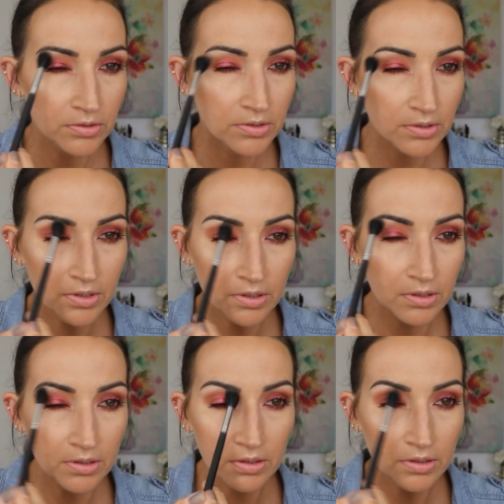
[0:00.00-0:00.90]
just
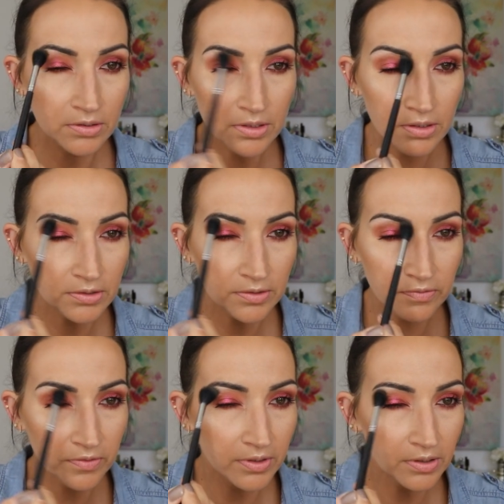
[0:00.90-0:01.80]
to
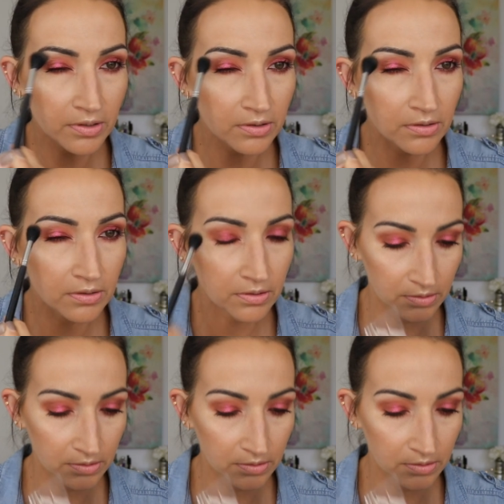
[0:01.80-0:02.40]
intensify it.